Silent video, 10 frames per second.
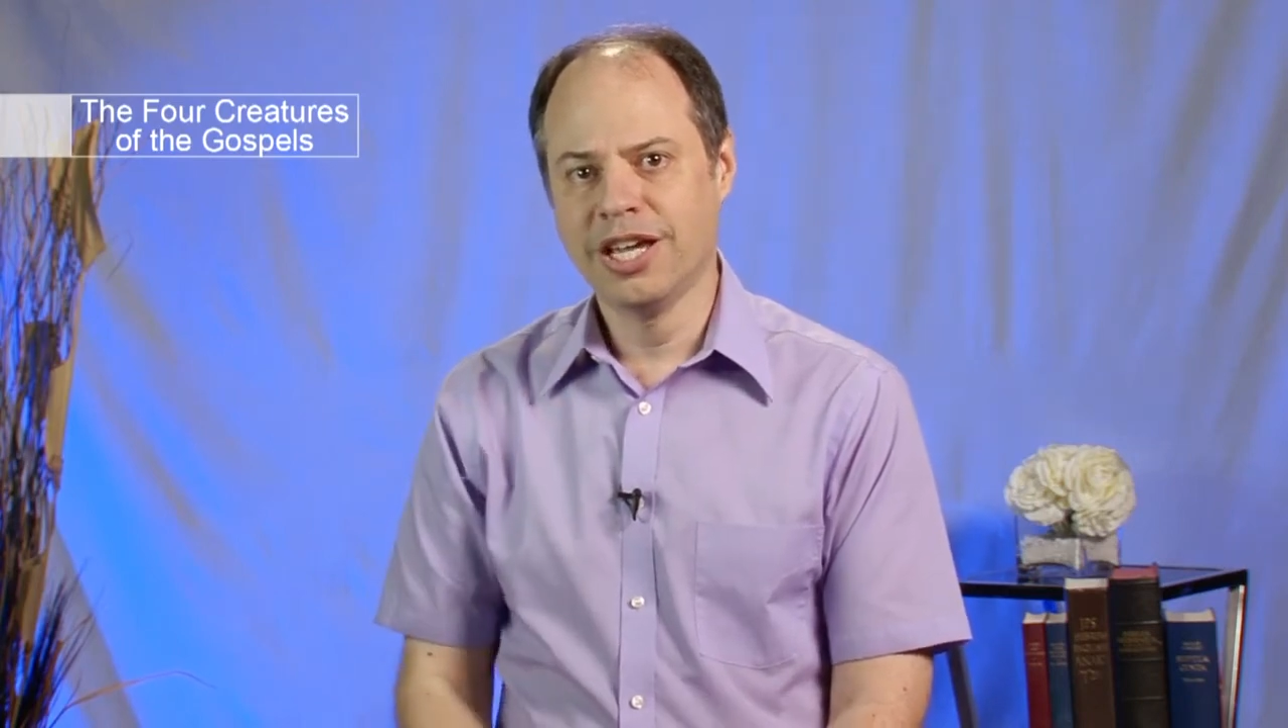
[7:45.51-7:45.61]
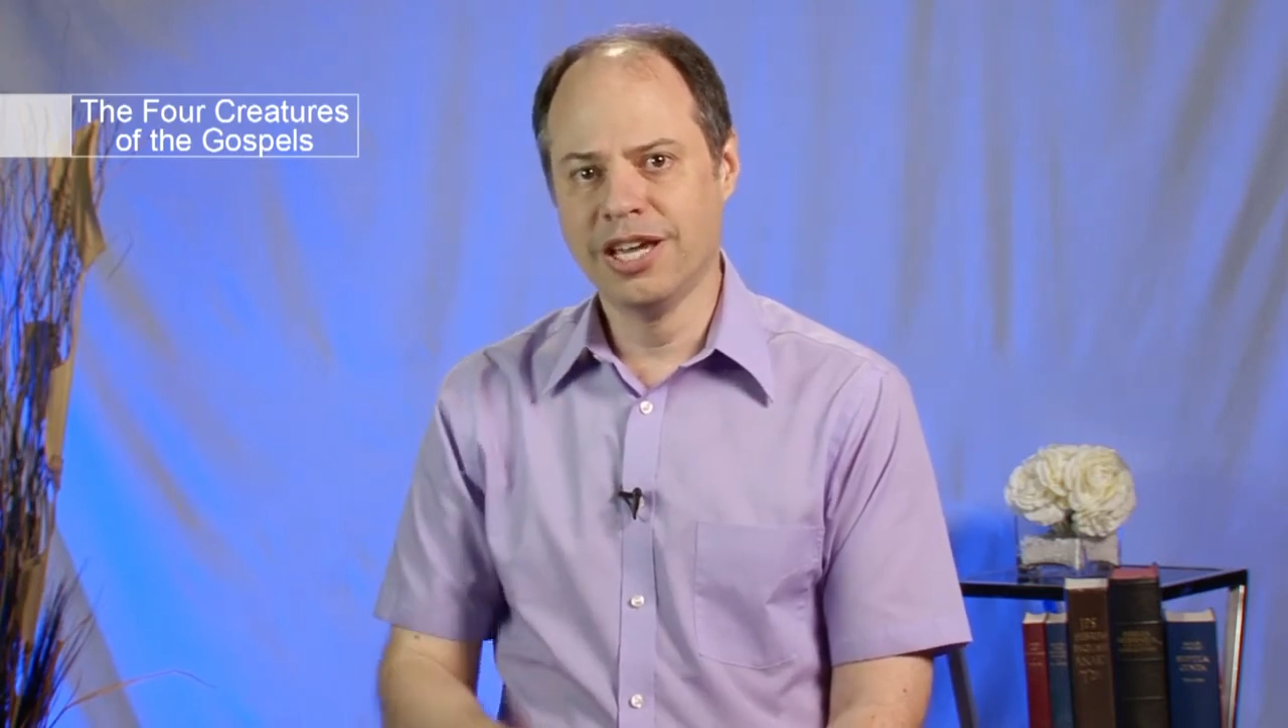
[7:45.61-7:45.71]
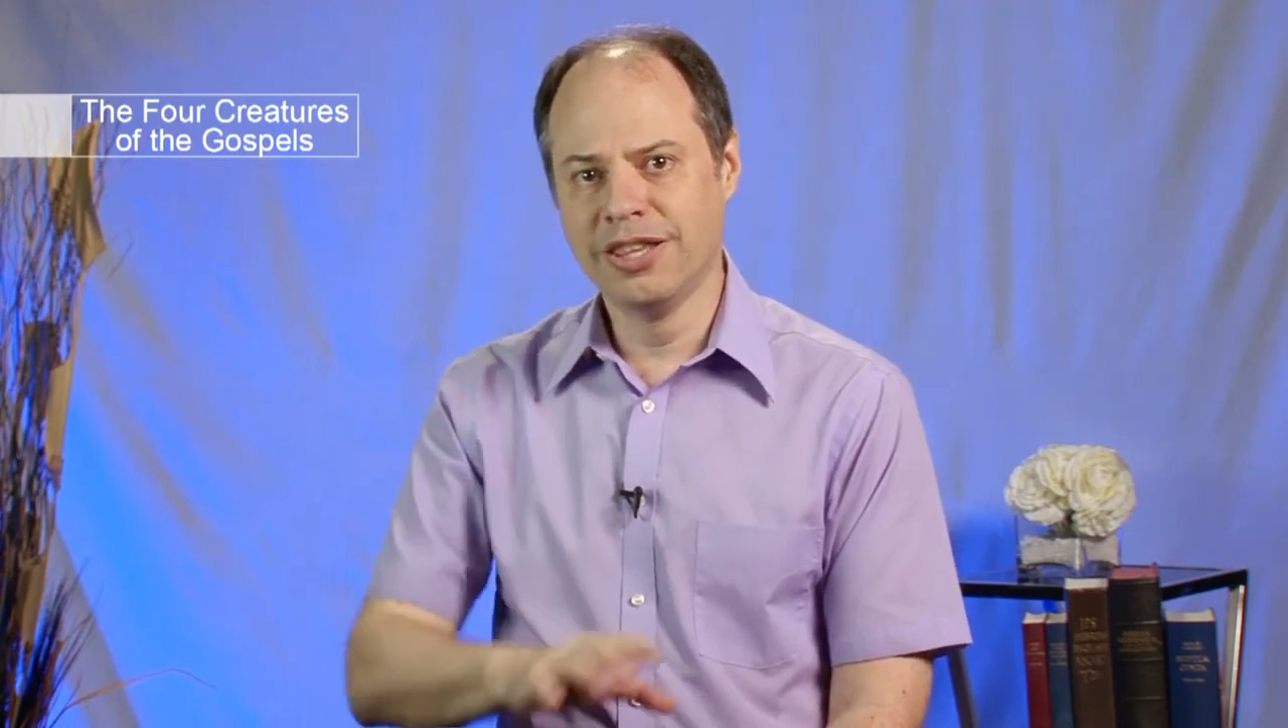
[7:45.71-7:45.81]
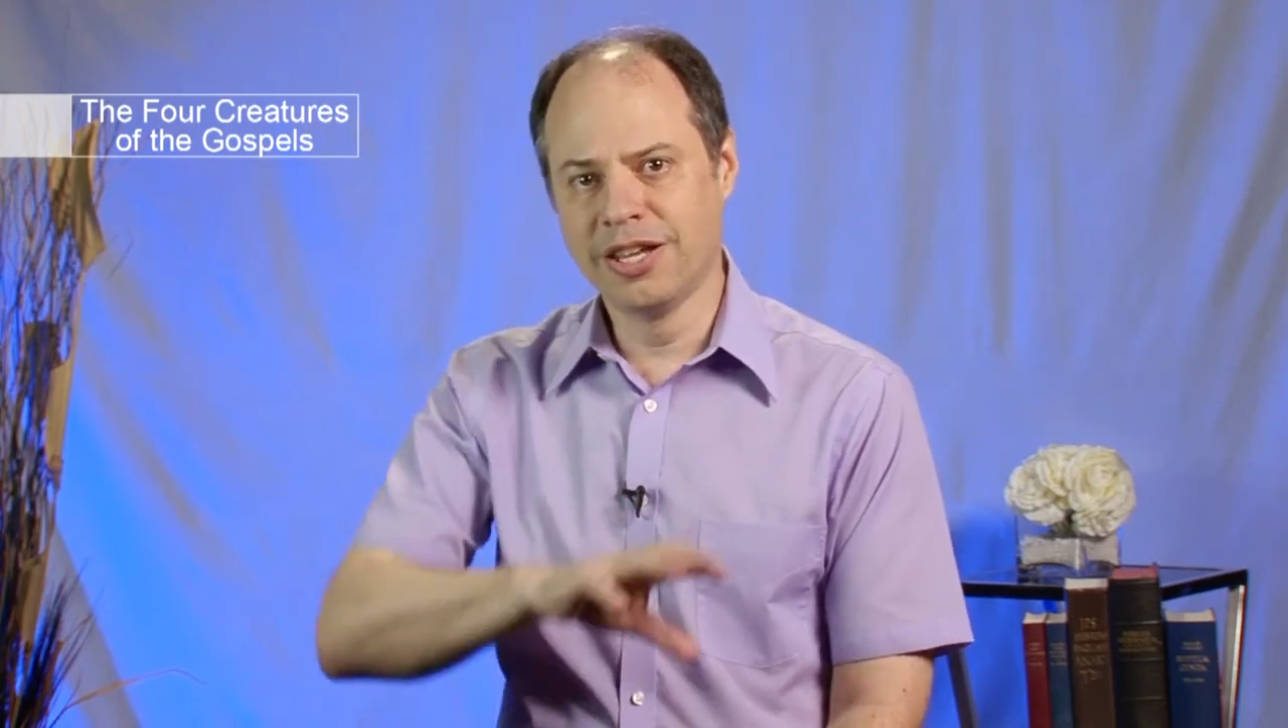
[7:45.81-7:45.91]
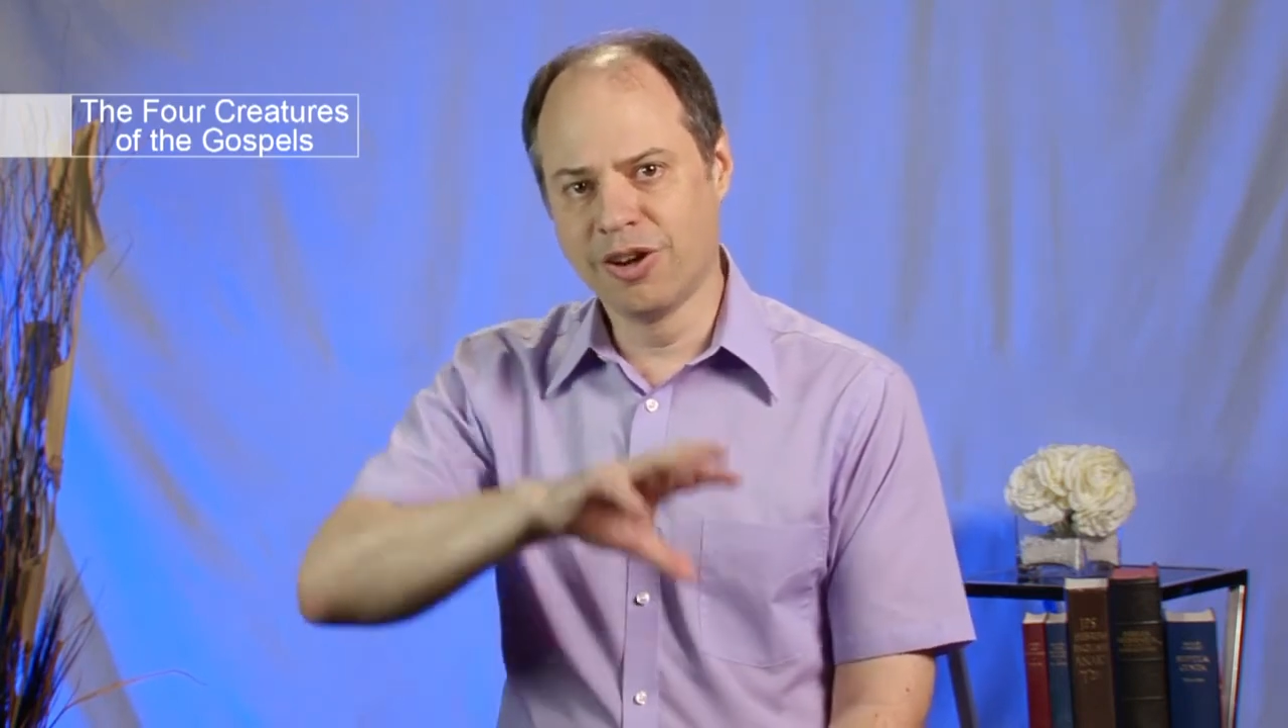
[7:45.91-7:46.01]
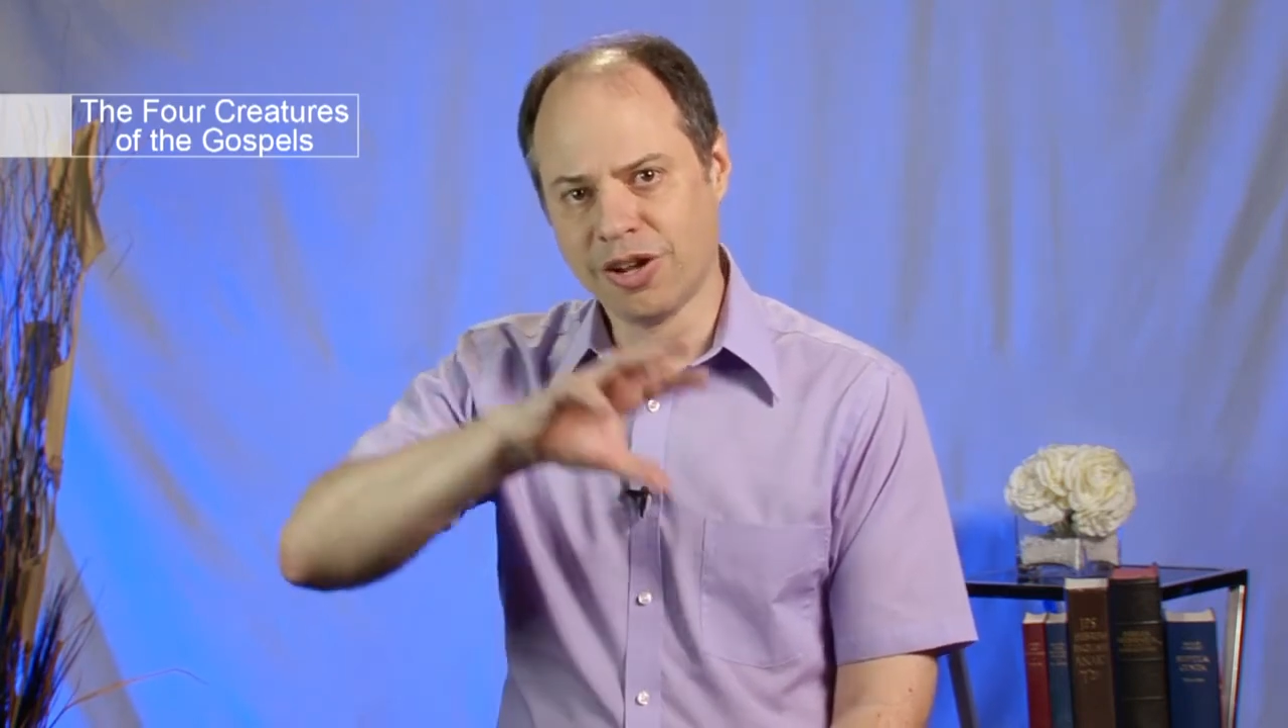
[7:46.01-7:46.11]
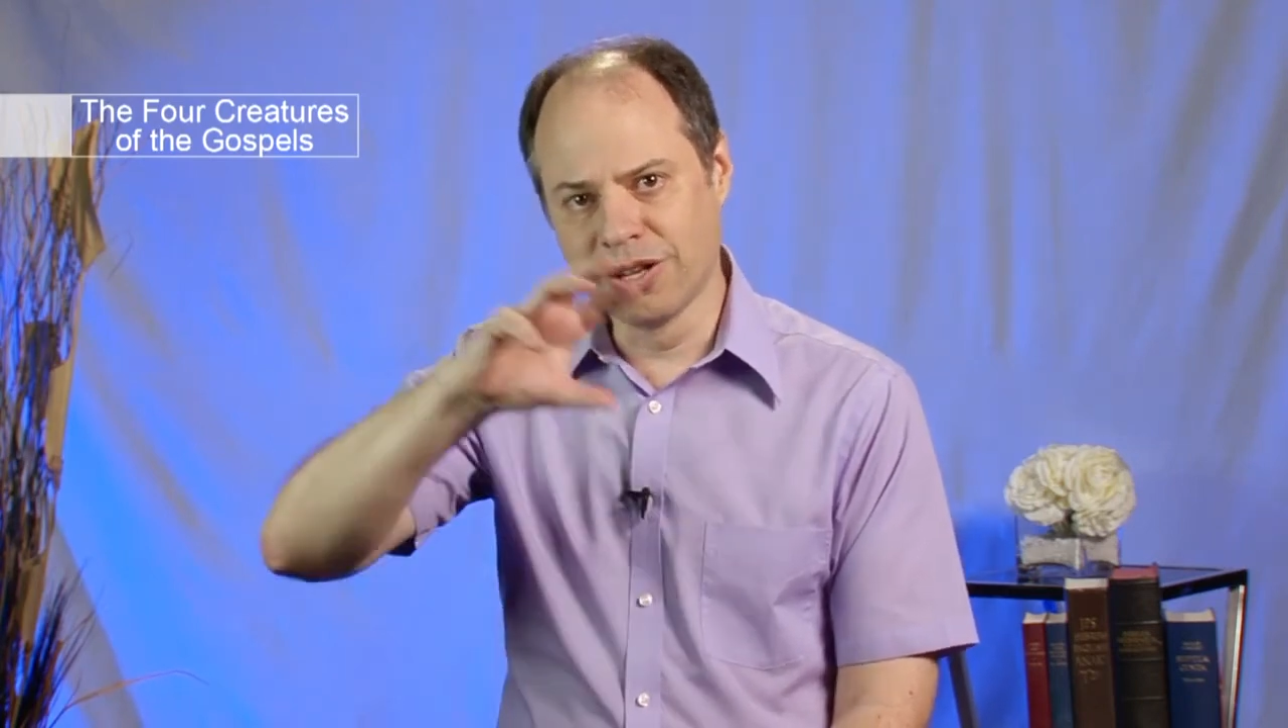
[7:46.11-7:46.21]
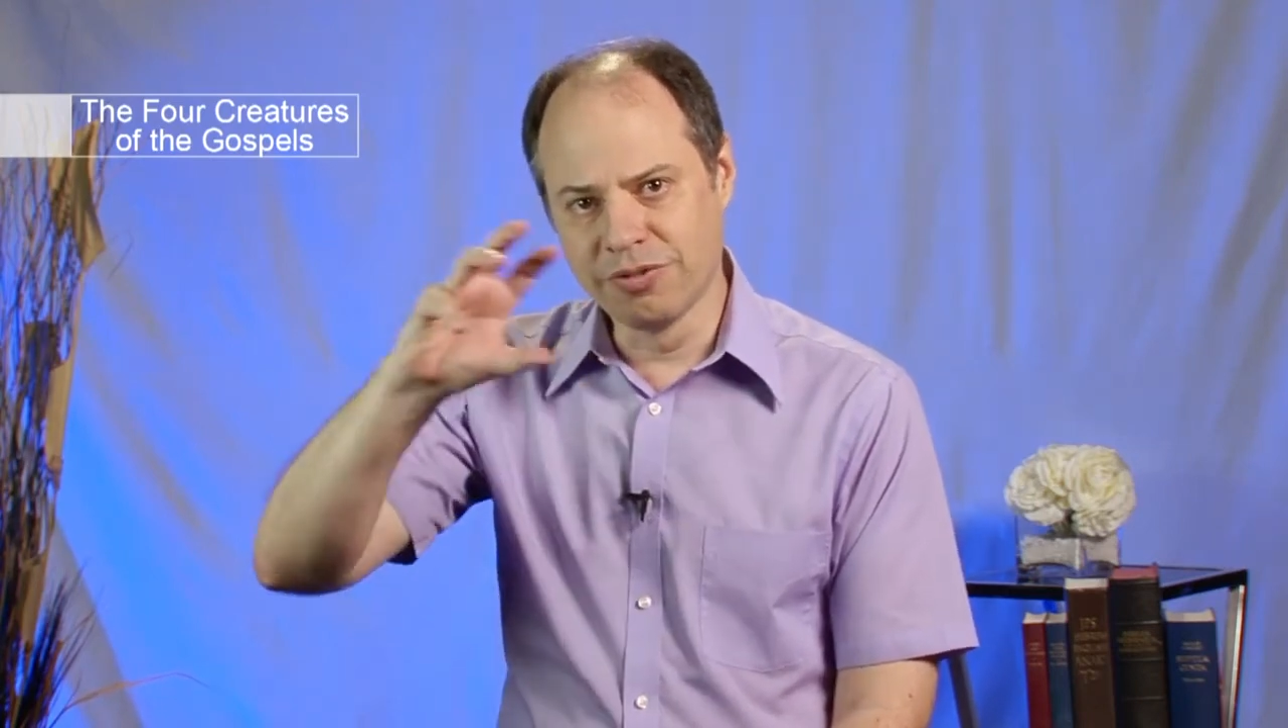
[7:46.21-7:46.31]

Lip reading: And then all